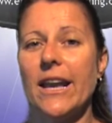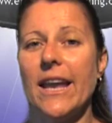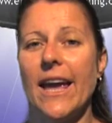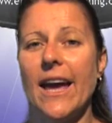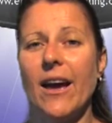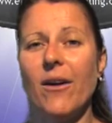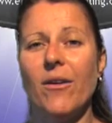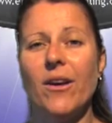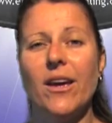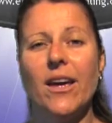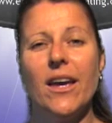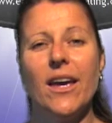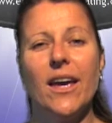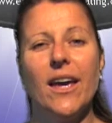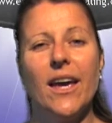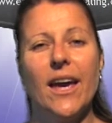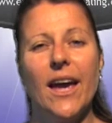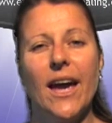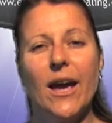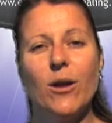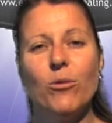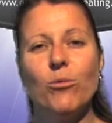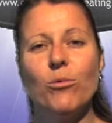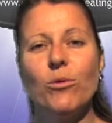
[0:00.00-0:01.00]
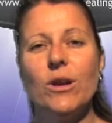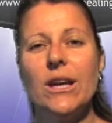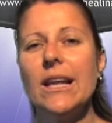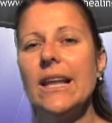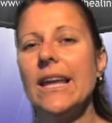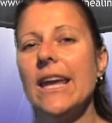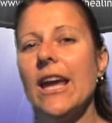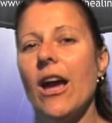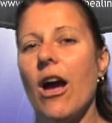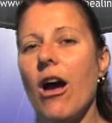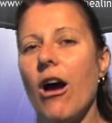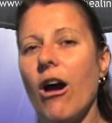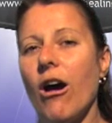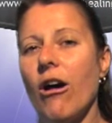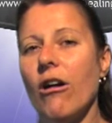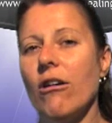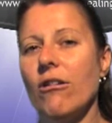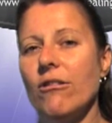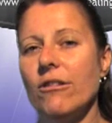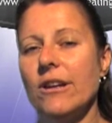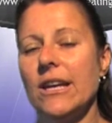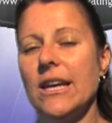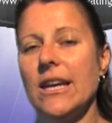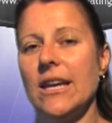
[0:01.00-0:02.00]
now and really
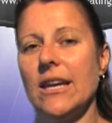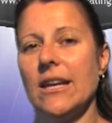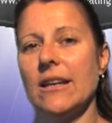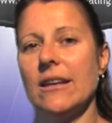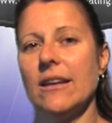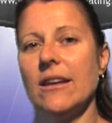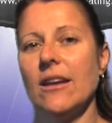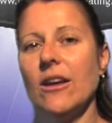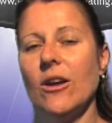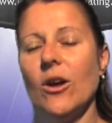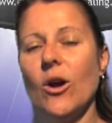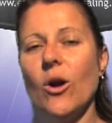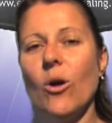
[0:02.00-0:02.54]
hone in